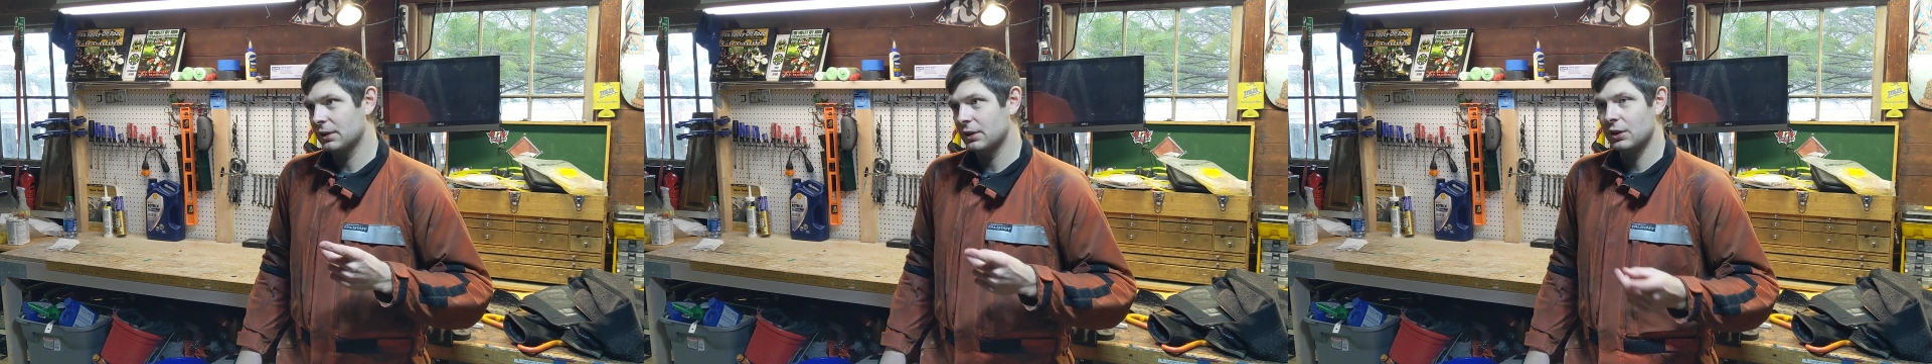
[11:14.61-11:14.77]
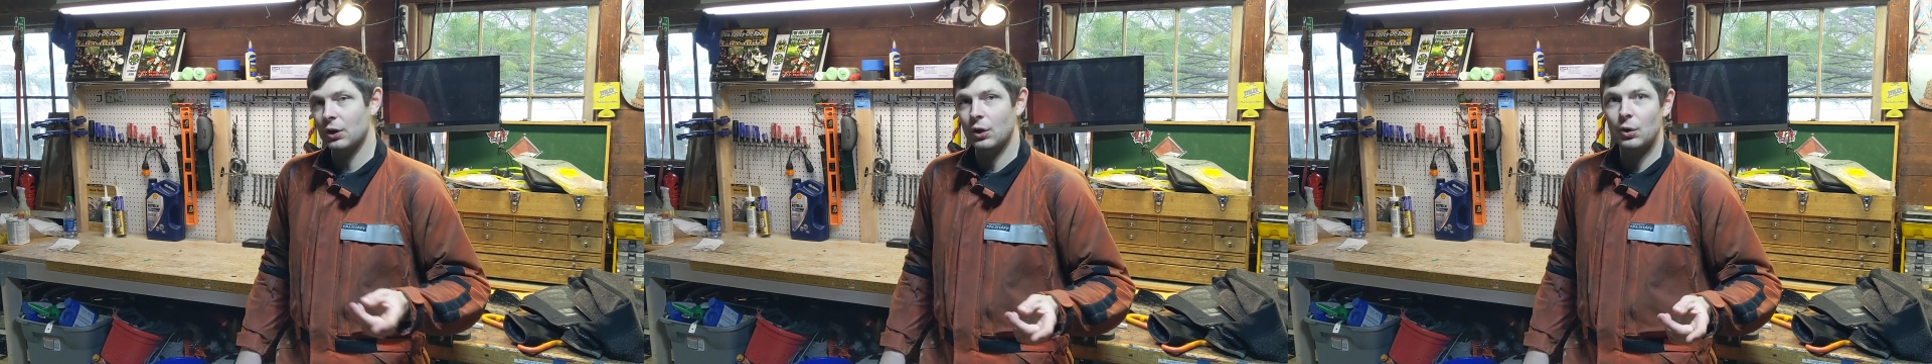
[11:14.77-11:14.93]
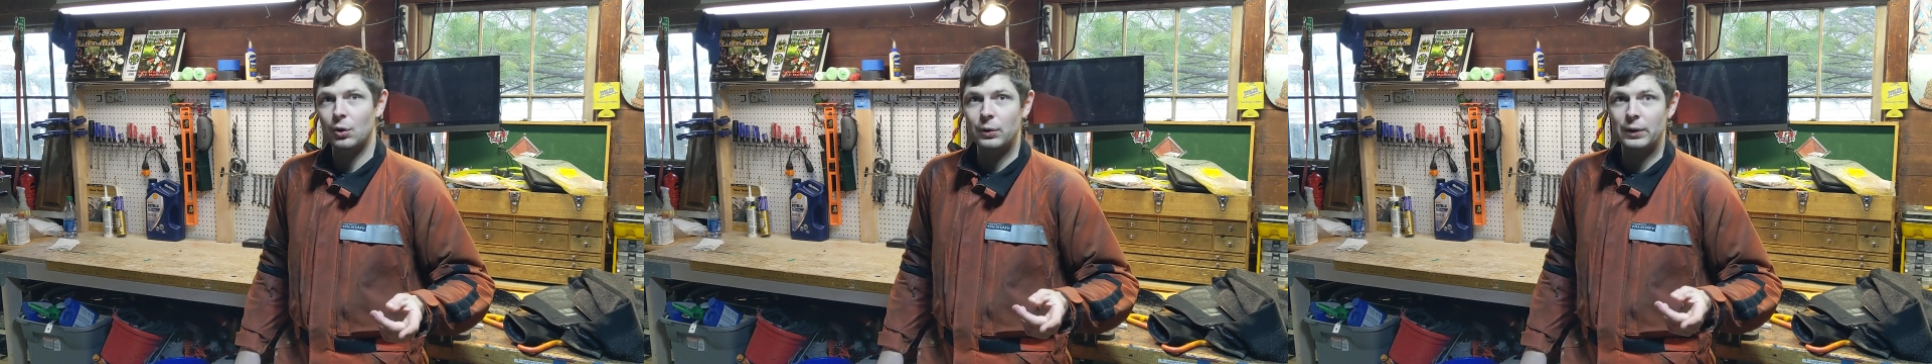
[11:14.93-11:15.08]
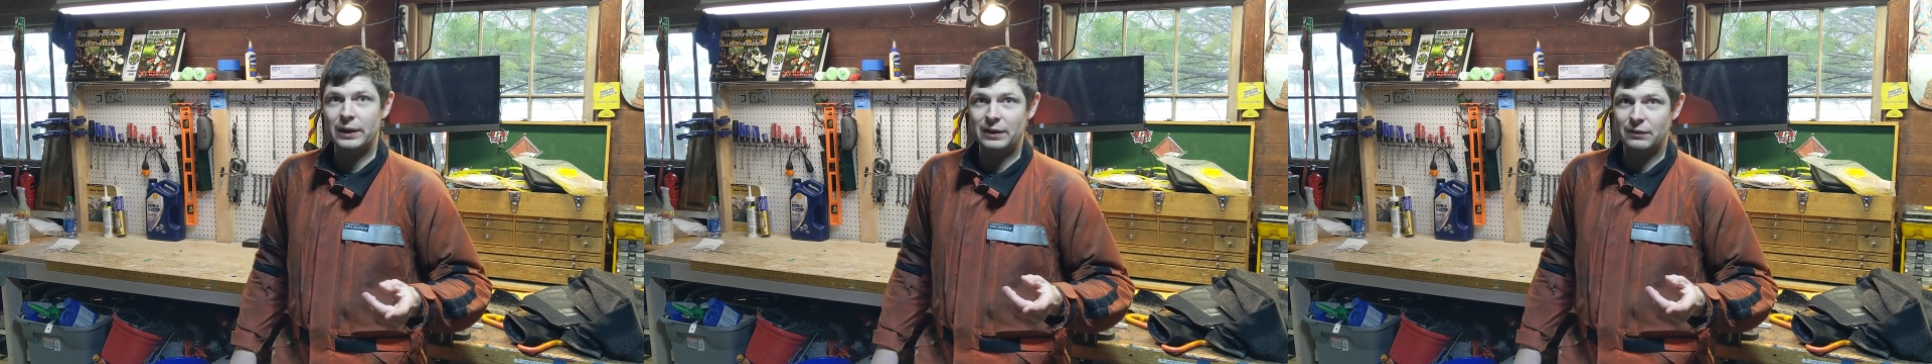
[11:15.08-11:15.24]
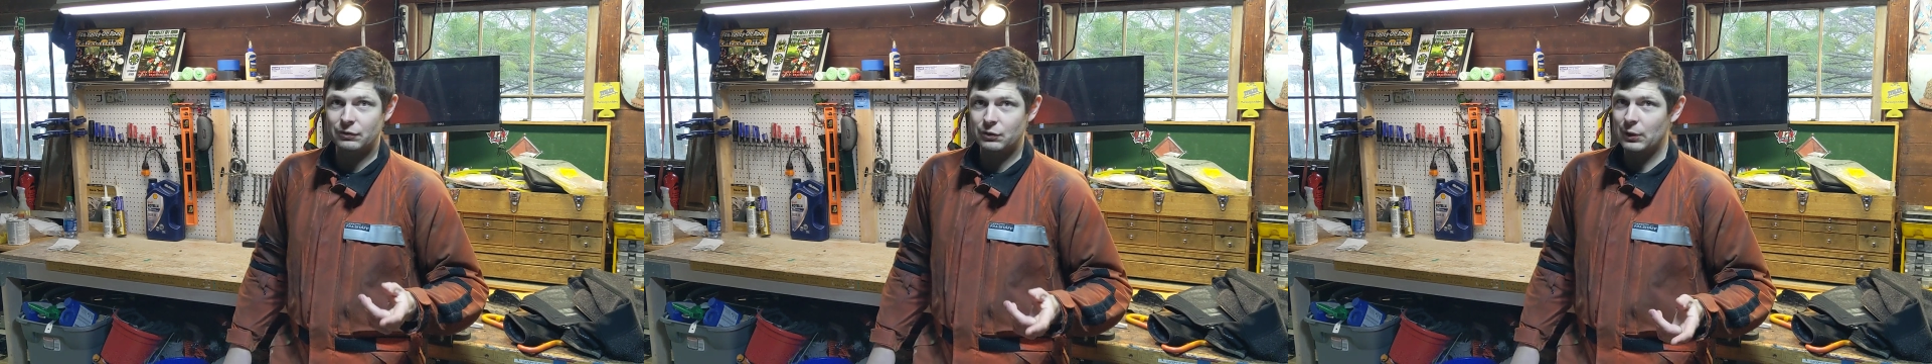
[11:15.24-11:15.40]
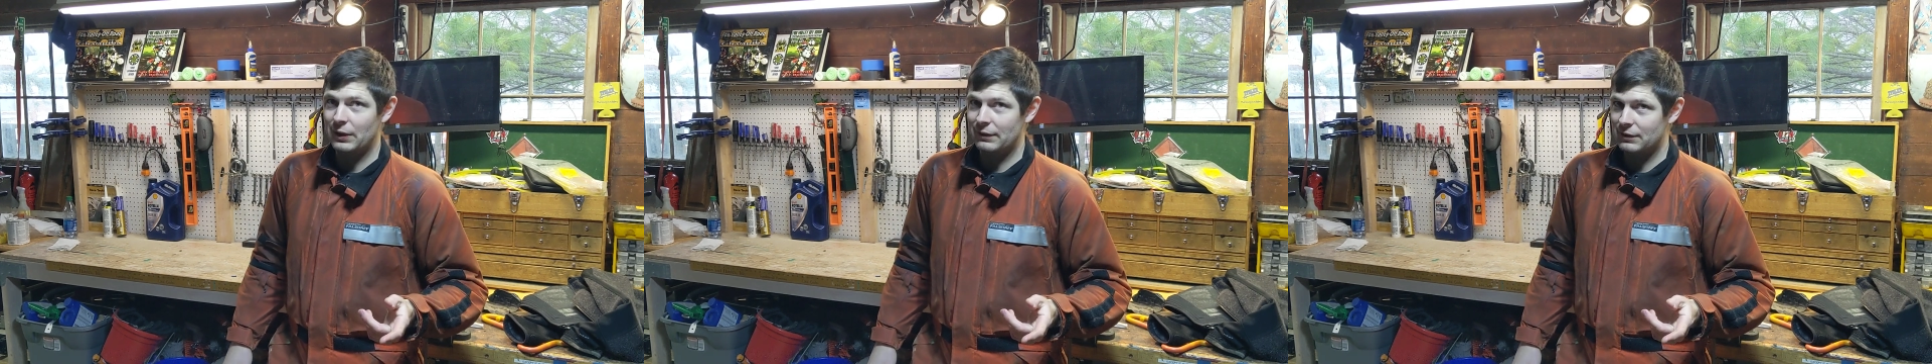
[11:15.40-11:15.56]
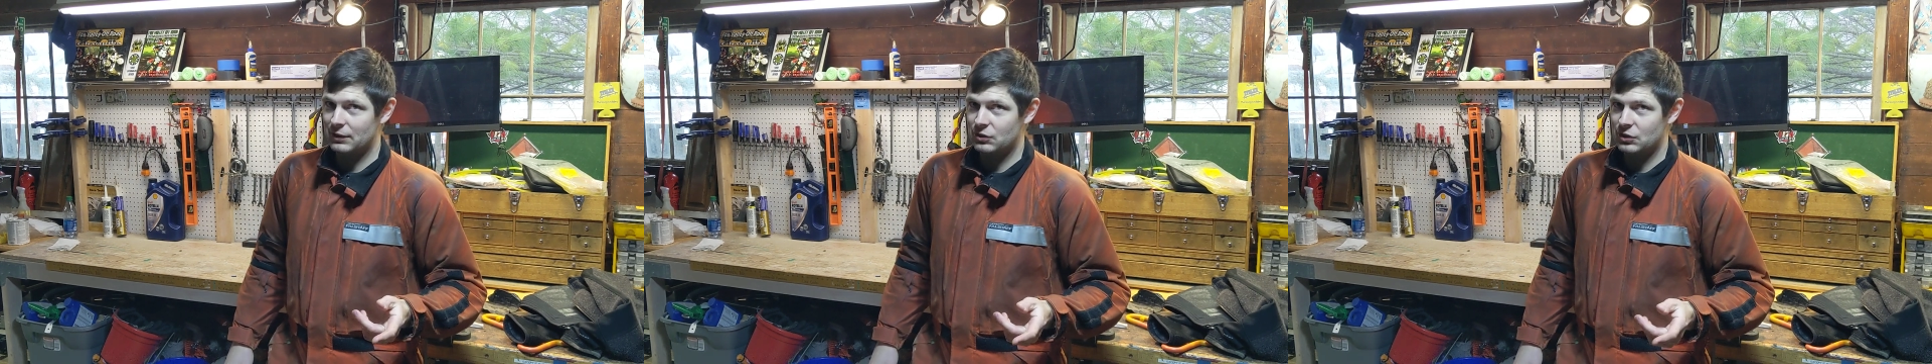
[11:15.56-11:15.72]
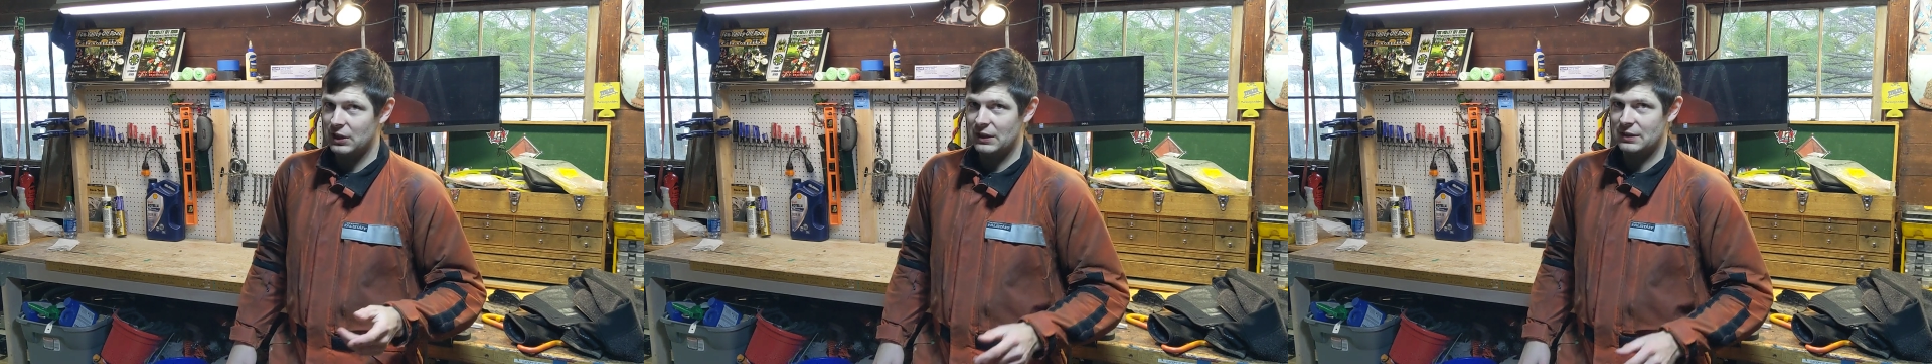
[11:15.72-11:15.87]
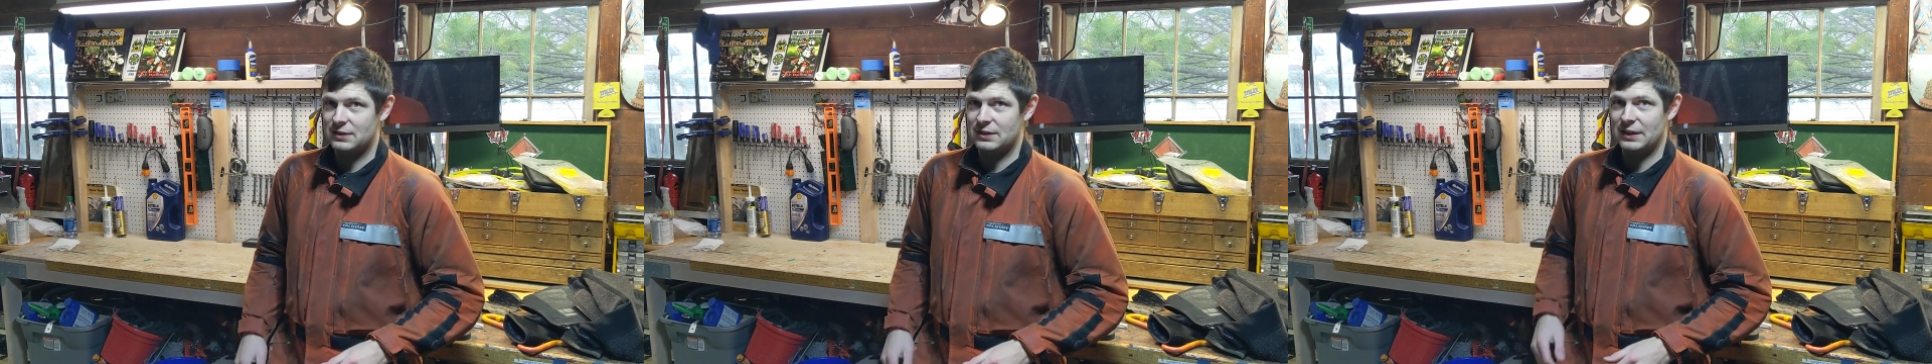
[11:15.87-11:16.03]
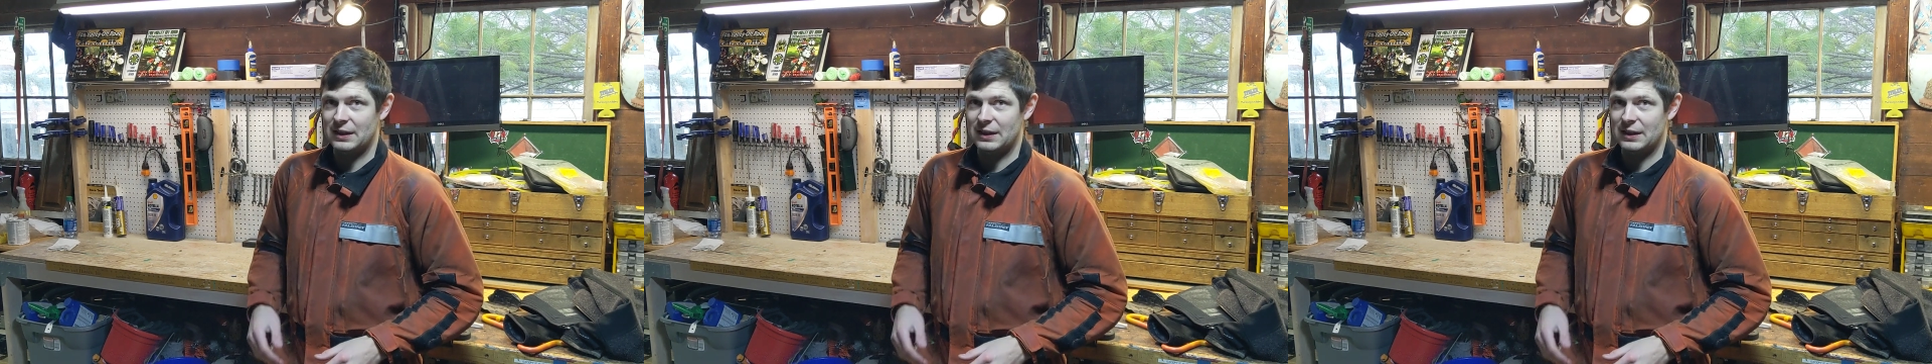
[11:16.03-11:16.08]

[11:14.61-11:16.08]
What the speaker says: go, and if you have the chance,